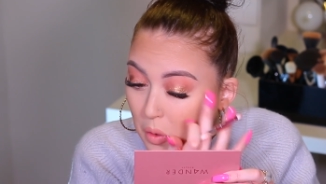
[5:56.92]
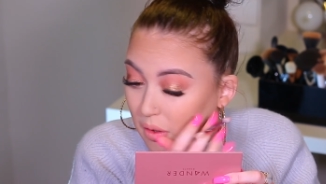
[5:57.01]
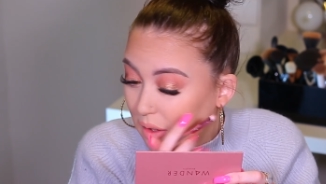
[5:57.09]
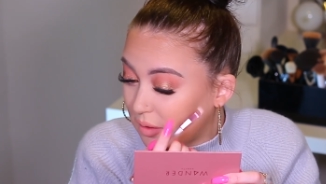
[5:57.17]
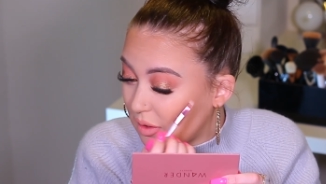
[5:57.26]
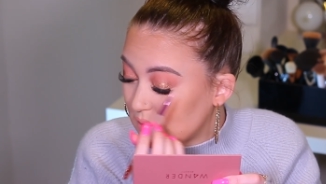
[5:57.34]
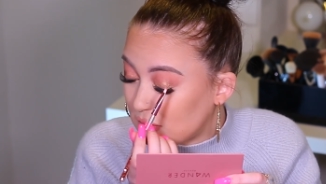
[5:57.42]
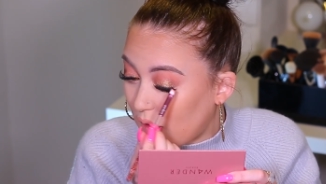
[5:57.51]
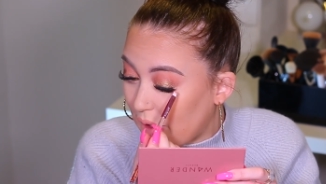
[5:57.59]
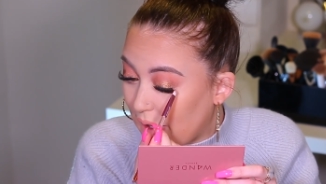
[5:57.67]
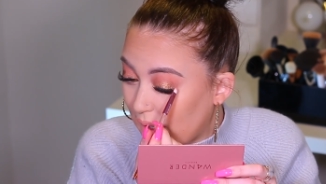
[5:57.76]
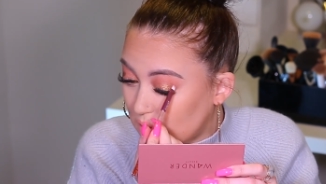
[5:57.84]
Yeah, these are
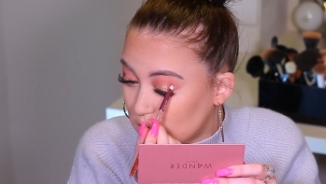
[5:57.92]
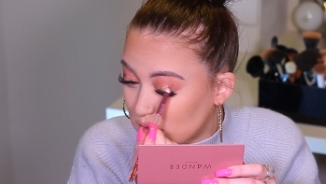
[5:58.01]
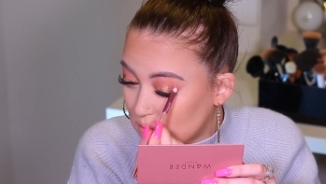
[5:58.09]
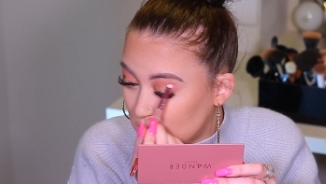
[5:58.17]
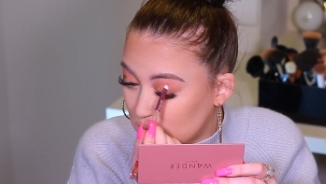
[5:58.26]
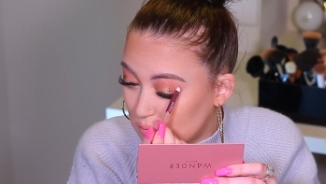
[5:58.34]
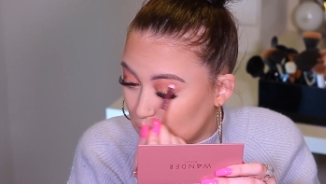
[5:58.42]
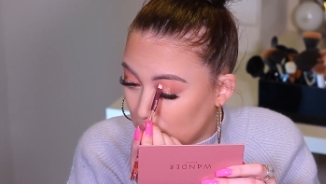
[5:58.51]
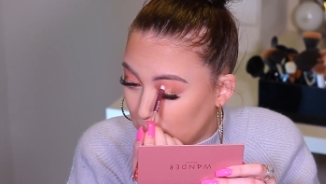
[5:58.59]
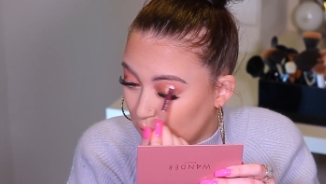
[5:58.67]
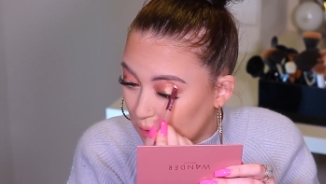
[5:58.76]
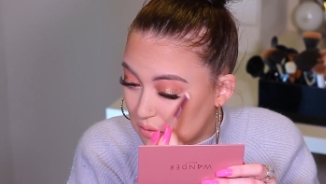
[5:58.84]
actually
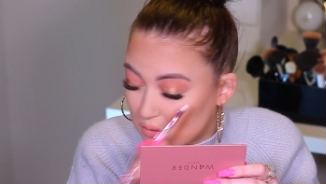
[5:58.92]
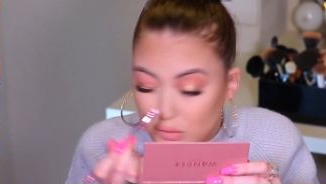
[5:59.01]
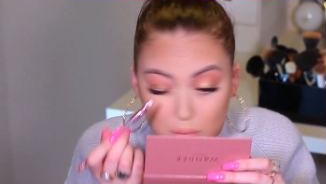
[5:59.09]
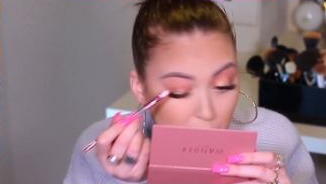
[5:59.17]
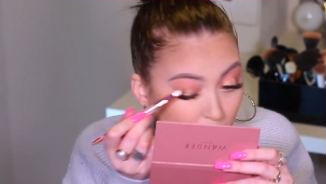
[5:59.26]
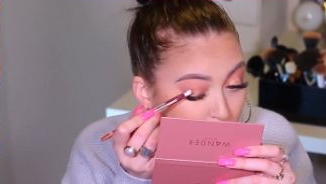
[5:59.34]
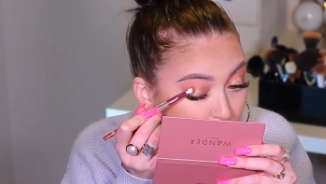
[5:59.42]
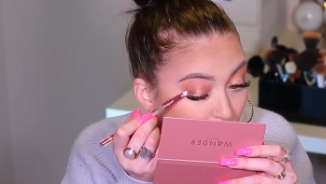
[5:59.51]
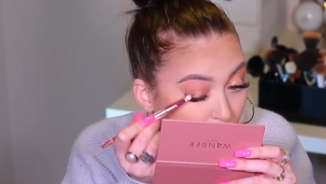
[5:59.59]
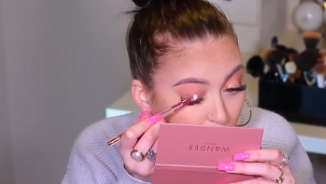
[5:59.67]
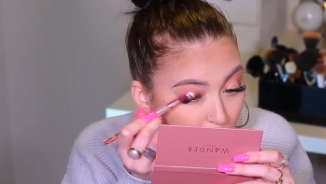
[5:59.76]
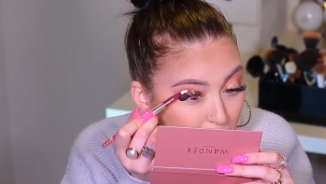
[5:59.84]
super, super
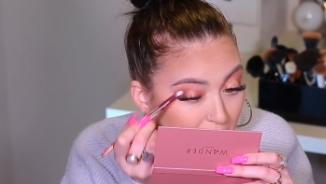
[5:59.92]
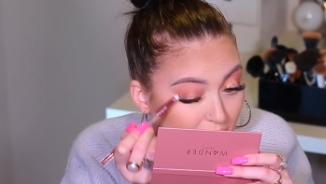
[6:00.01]
beautiful,